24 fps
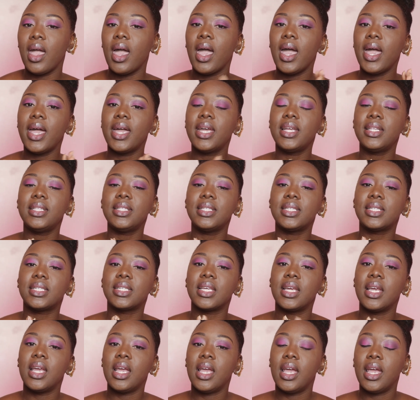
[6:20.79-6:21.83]
And
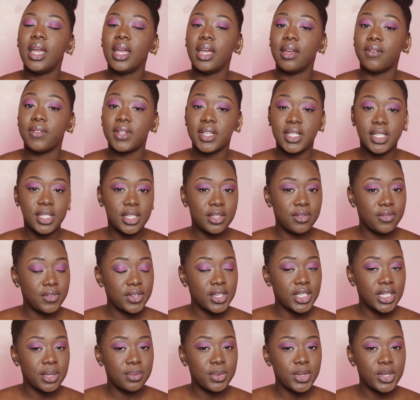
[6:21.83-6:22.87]
if this is the
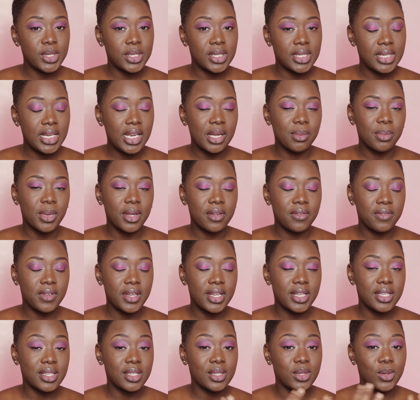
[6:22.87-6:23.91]
first time you're seeing my
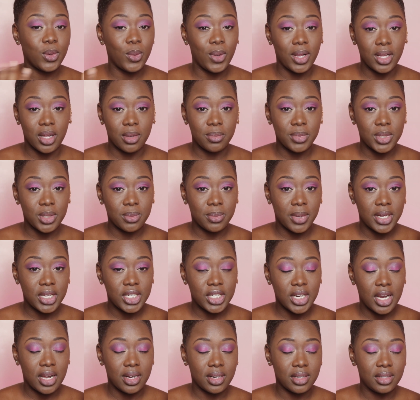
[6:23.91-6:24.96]
face, welcome to my
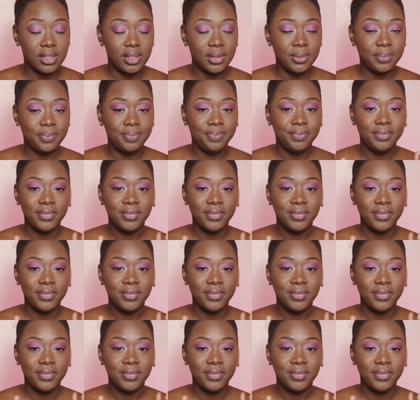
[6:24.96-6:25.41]
channel.